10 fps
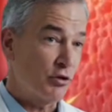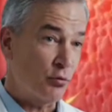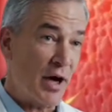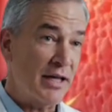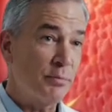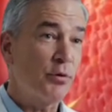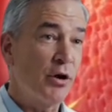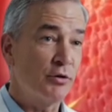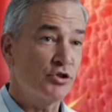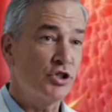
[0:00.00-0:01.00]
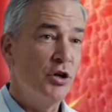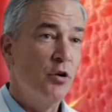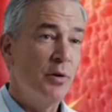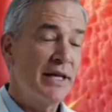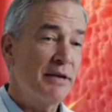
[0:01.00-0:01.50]
You don't have to run
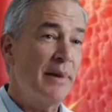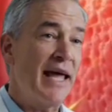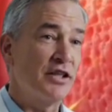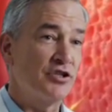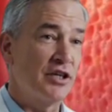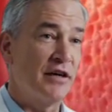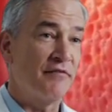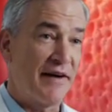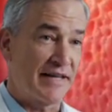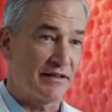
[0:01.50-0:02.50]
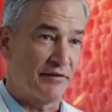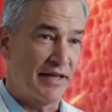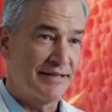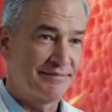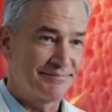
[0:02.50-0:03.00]
marathons. You just need to move
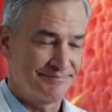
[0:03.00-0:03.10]
enough to